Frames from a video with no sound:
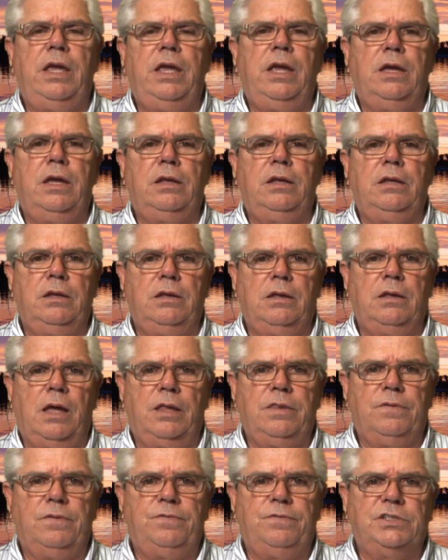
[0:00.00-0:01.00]
and
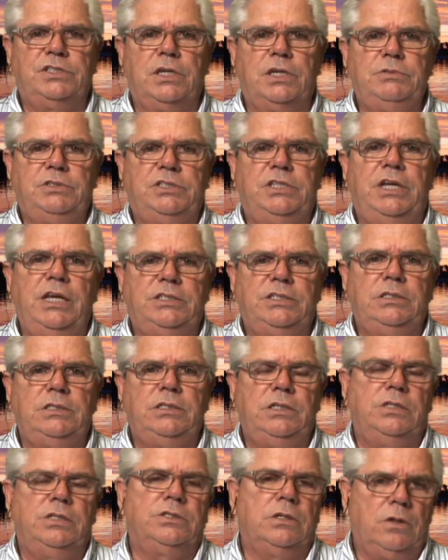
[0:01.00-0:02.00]
the fish I'm
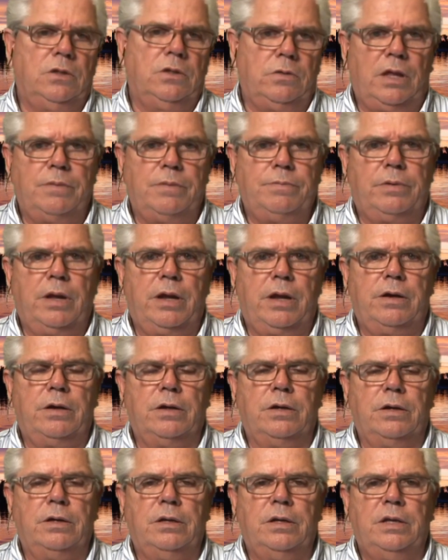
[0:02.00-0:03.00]
chasing is a low light
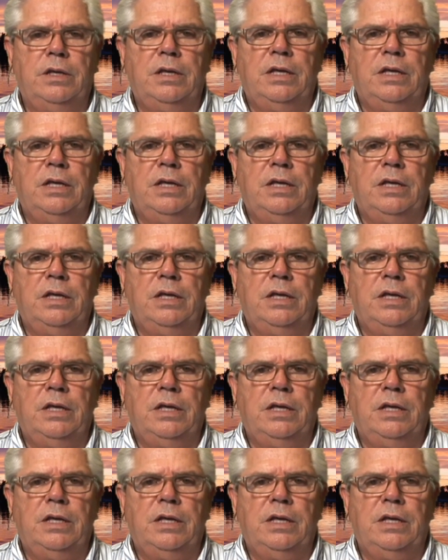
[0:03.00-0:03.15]
predator,